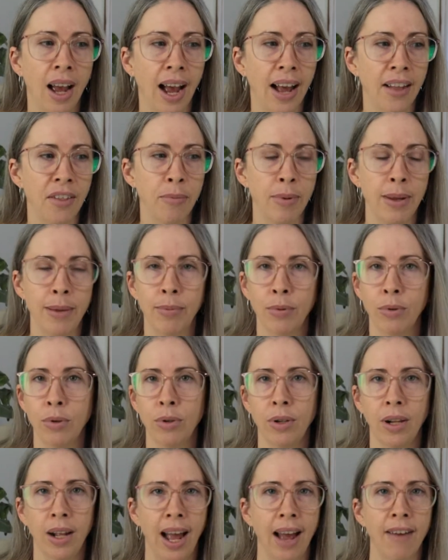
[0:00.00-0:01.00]
Other
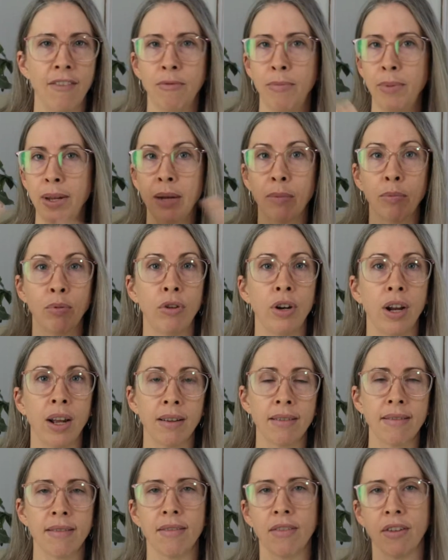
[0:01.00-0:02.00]
people have bigger
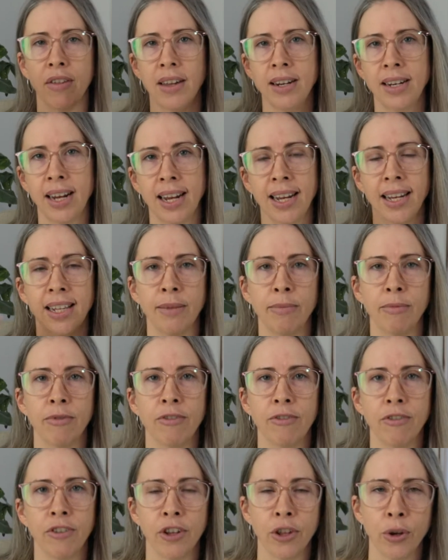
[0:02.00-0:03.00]
products, so they're taking them
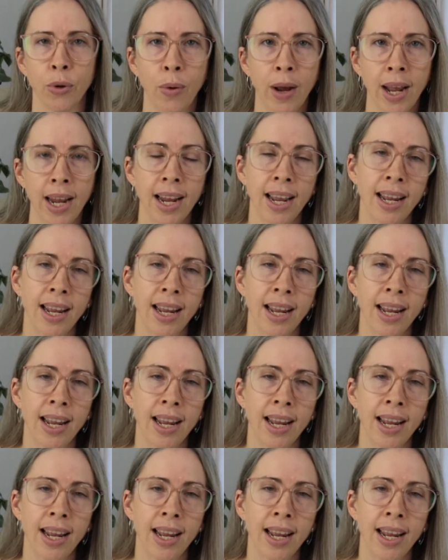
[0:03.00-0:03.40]
from further away.